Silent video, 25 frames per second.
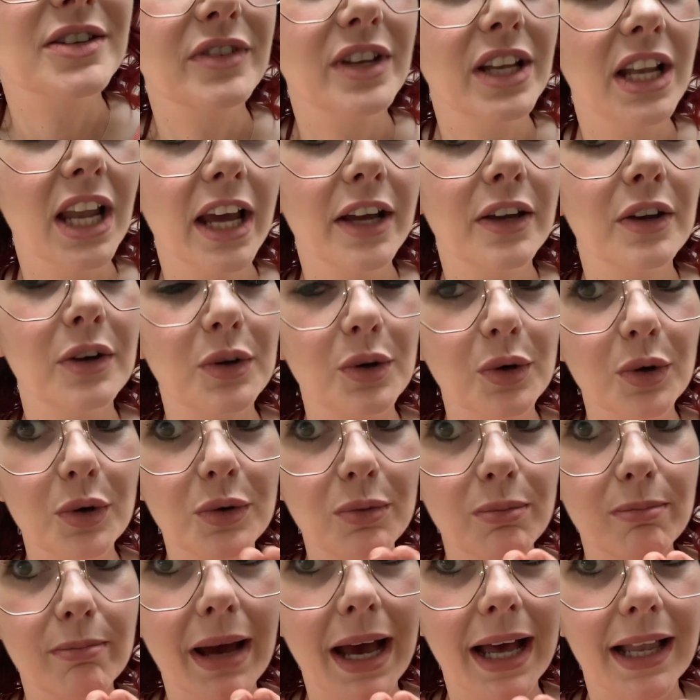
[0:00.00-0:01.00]
you like a
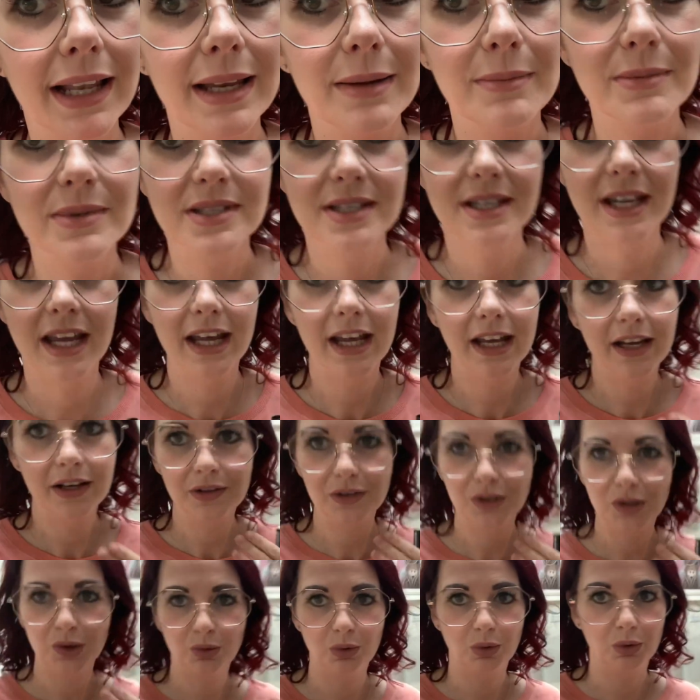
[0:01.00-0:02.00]
good matte lipstick,
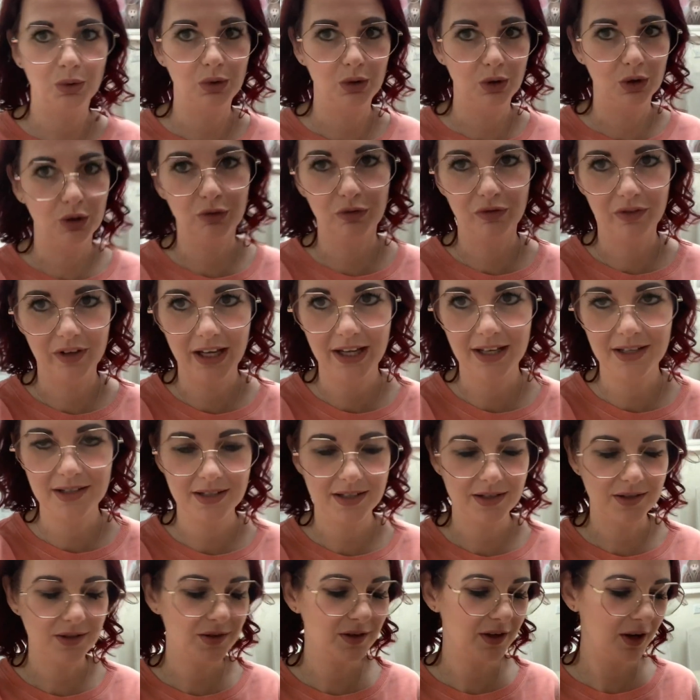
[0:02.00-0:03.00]
you will love this.
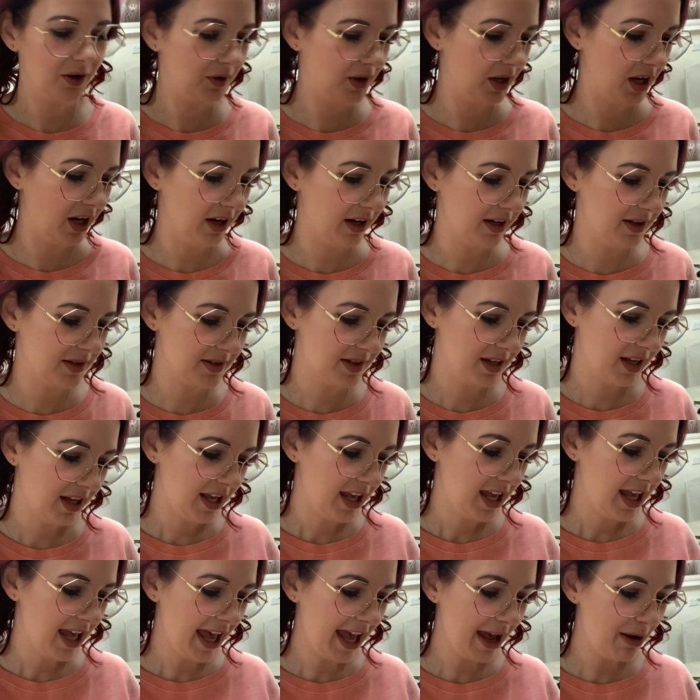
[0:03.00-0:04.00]
It's so nice.
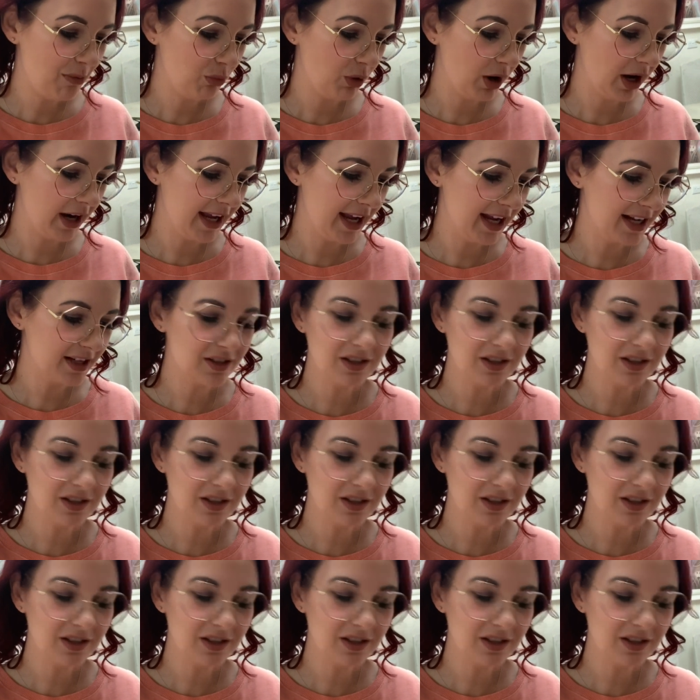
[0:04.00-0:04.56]
NYX